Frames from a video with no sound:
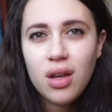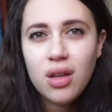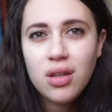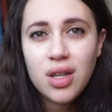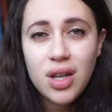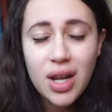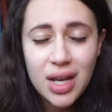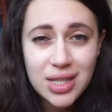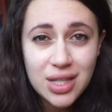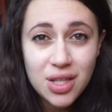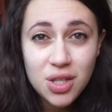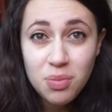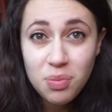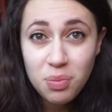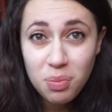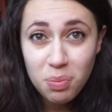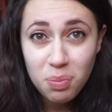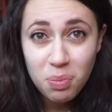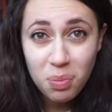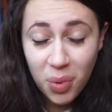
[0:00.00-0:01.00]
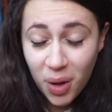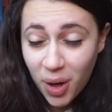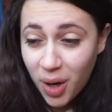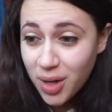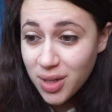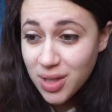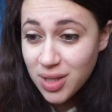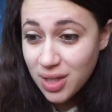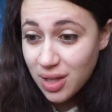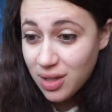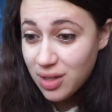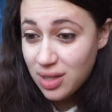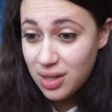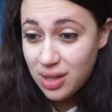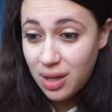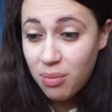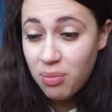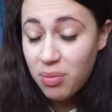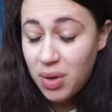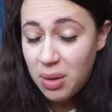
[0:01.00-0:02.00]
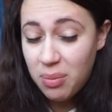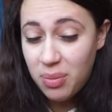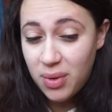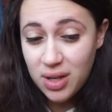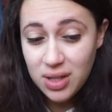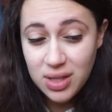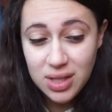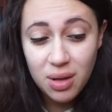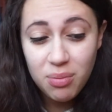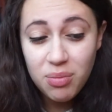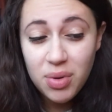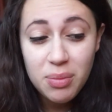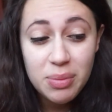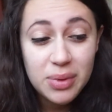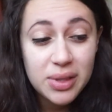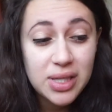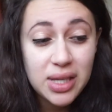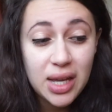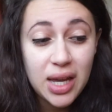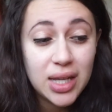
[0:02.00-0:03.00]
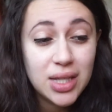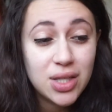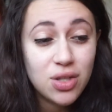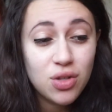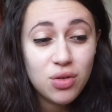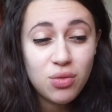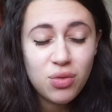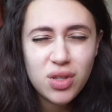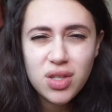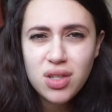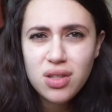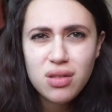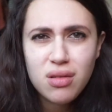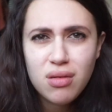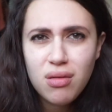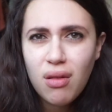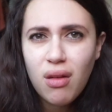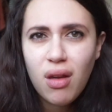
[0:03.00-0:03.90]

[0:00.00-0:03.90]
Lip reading: the nicest person to some people. In some people's eyes, she was